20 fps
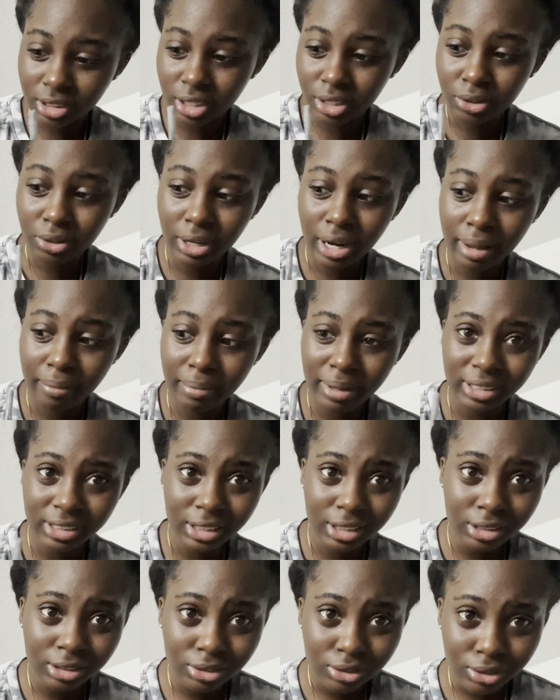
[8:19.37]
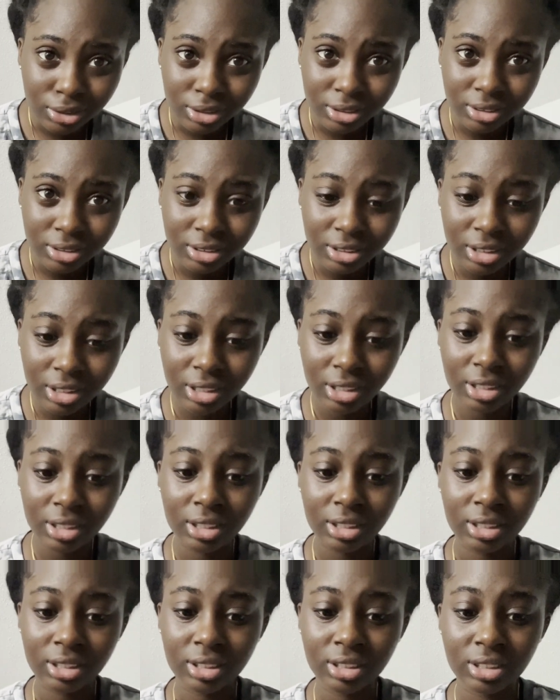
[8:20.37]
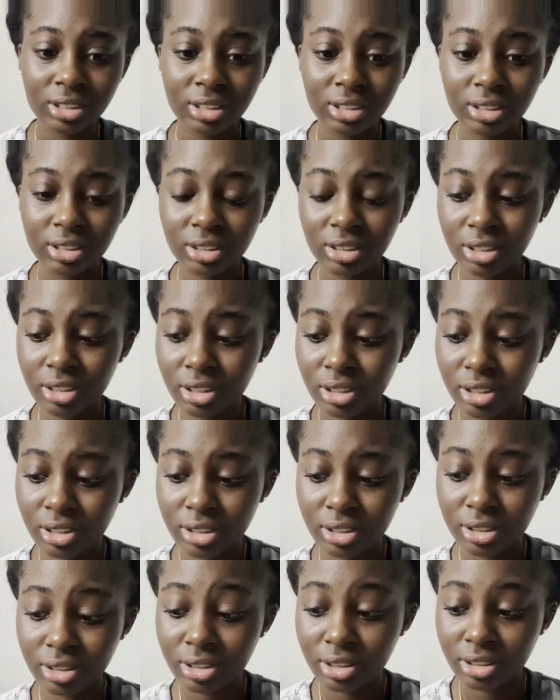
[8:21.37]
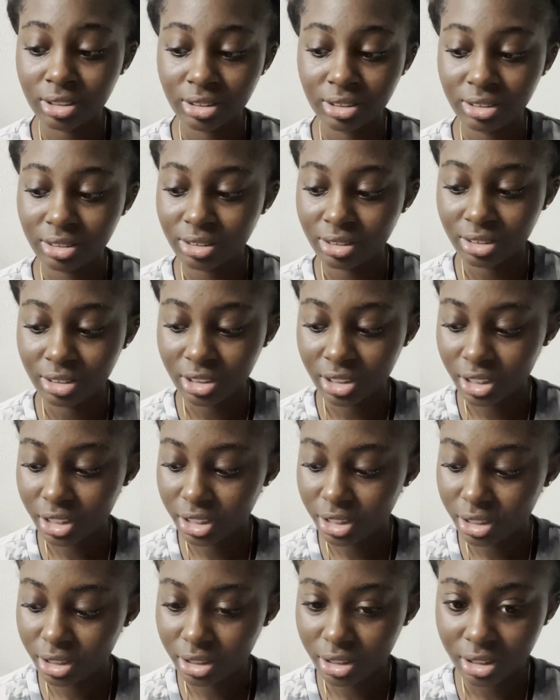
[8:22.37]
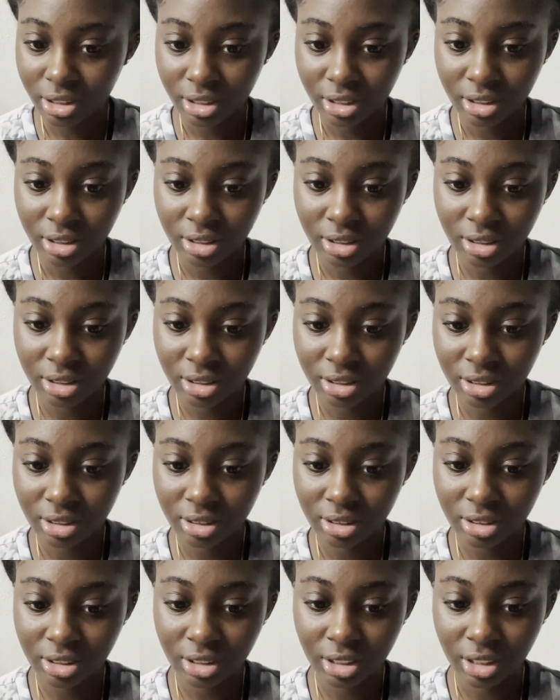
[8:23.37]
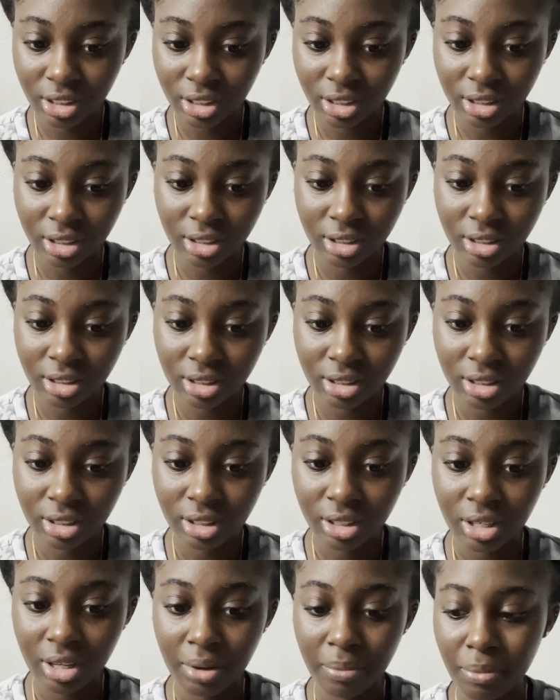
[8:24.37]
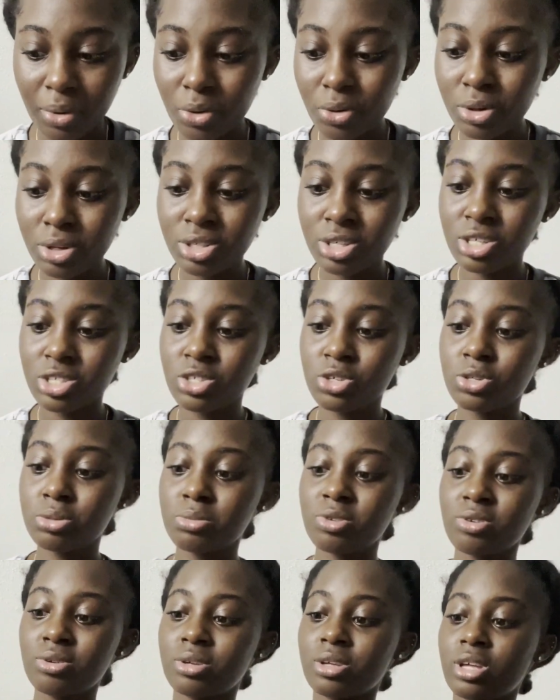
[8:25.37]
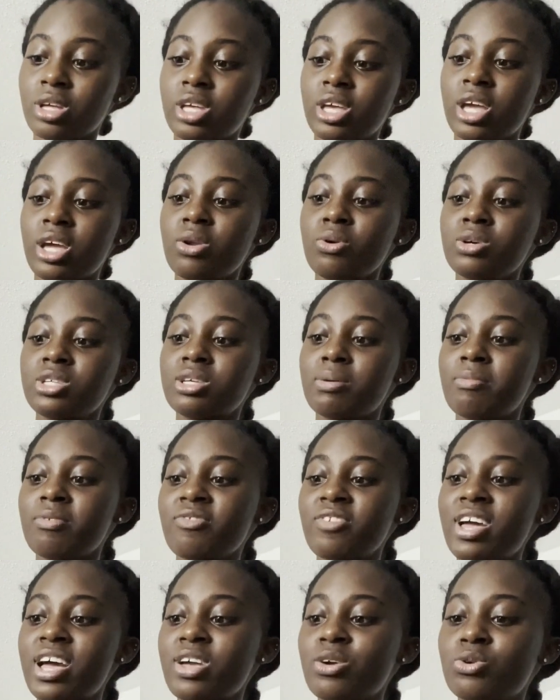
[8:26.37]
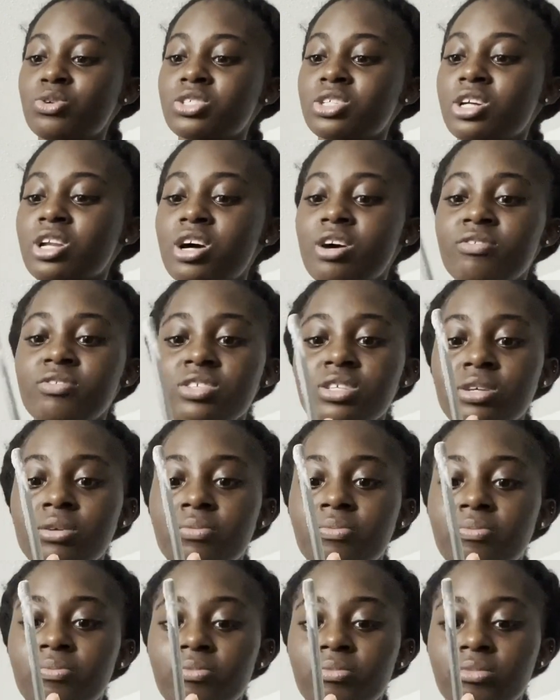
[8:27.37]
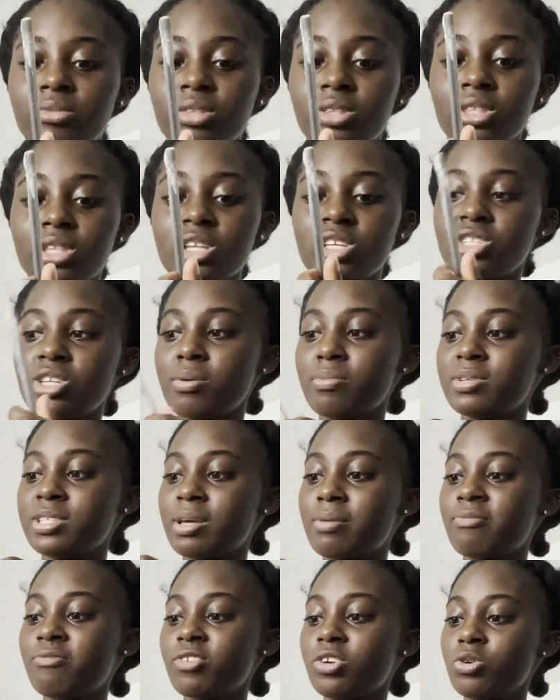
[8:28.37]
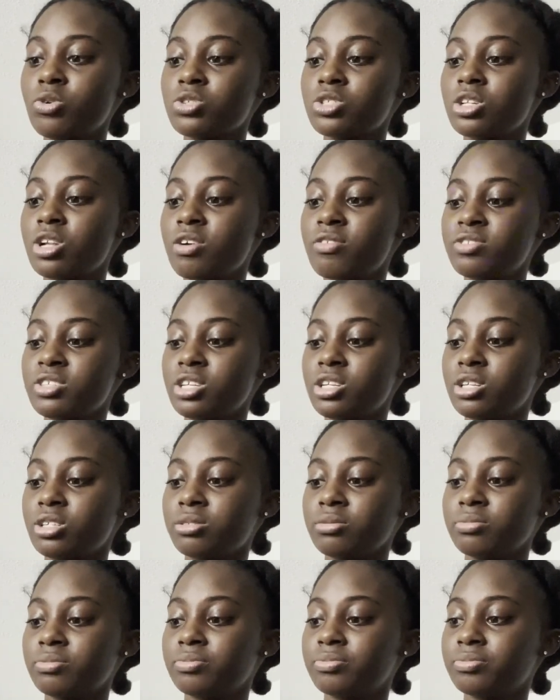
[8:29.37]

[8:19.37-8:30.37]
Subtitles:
It look like my skin tone? Child. I could have just used my, you know, some of you use gloves. This one, some of you use gloves, you know.